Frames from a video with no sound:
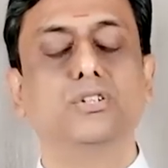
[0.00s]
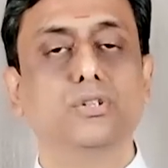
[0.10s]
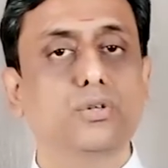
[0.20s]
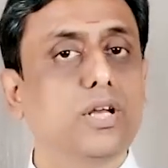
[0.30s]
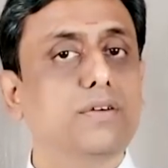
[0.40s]

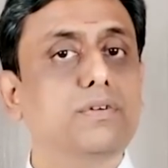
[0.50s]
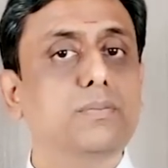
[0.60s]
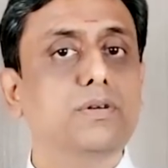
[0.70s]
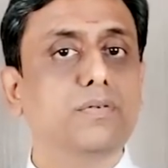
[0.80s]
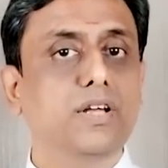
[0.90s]
So you'll have
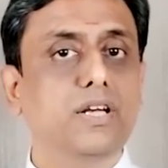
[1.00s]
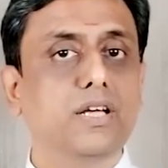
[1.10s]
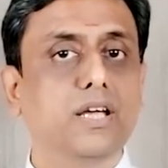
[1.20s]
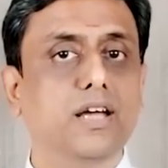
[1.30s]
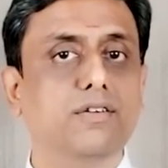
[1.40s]
to be
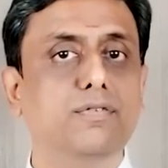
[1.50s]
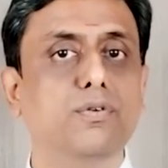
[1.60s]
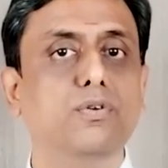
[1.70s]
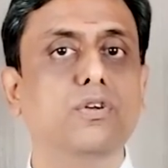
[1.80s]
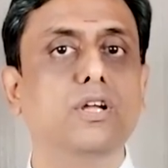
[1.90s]
very
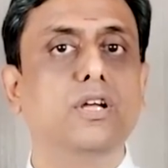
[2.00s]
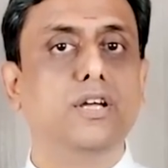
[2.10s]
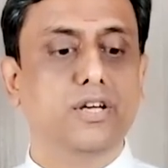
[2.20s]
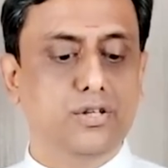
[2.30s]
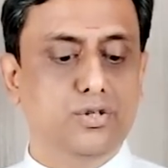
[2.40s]
careful
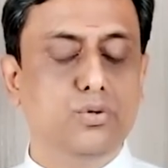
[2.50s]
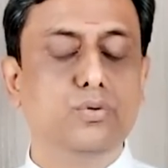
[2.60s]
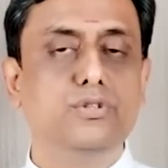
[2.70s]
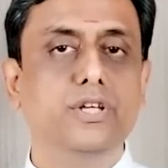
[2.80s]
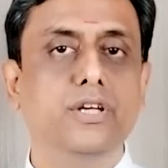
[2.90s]
in
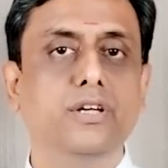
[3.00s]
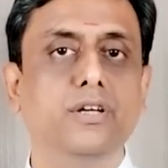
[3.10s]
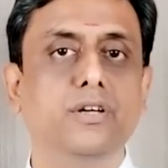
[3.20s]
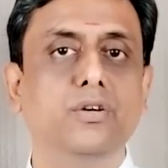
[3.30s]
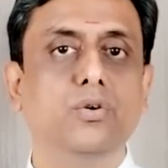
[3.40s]
choosing
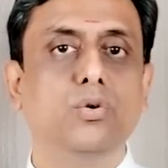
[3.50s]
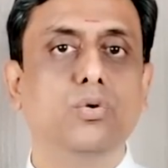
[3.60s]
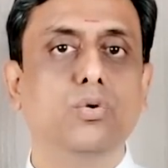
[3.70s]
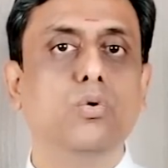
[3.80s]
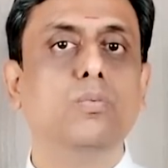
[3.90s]

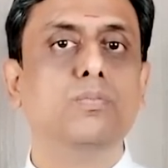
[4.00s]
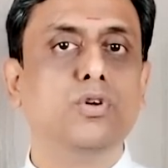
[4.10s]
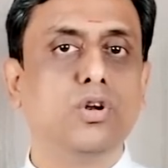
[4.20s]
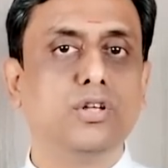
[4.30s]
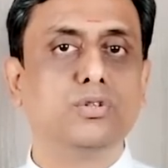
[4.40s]
whom
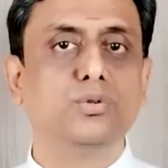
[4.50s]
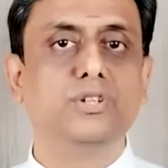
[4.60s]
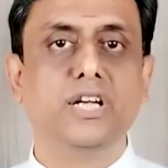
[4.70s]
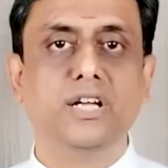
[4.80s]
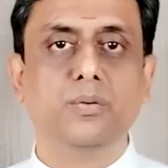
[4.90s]
you're
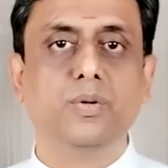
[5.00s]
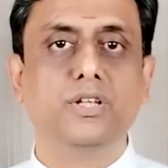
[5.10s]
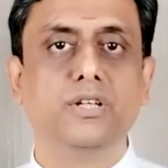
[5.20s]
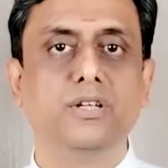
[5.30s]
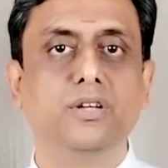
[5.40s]
associating
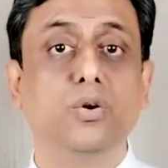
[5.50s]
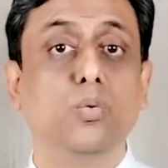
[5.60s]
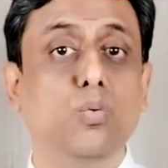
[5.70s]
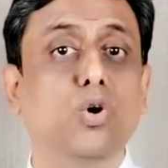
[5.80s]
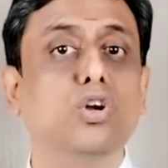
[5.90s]
with,
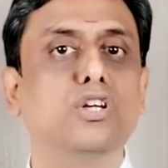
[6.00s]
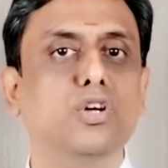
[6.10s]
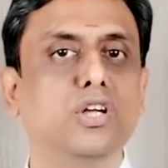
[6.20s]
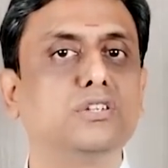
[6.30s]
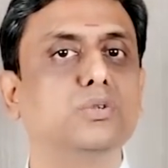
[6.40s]

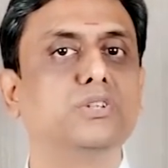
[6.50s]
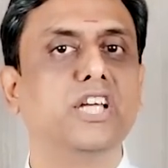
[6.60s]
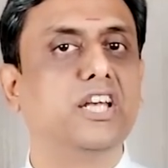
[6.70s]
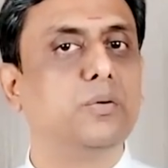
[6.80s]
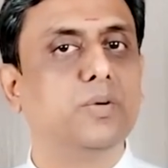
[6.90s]
what you're
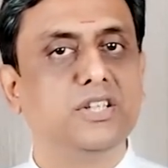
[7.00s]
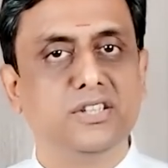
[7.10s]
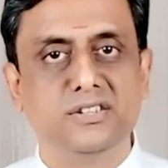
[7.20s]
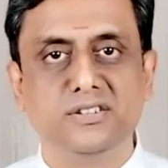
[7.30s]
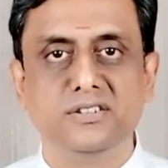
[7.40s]
associating
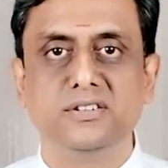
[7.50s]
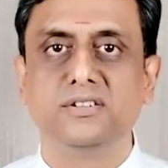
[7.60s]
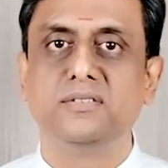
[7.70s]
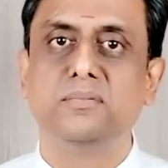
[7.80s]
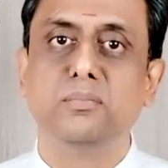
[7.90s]
with,
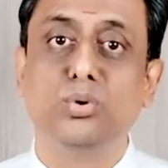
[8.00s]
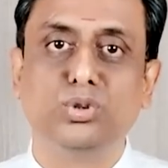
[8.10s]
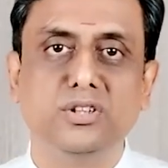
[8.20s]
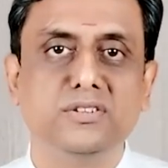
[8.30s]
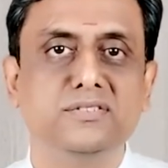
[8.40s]

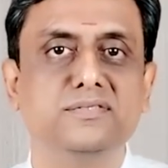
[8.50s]
both.